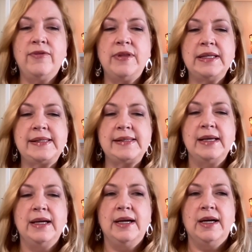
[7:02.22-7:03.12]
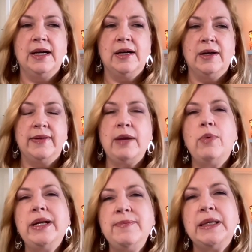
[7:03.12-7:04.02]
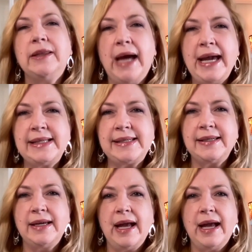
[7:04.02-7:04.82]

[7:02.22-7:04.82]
this, they want to be liked,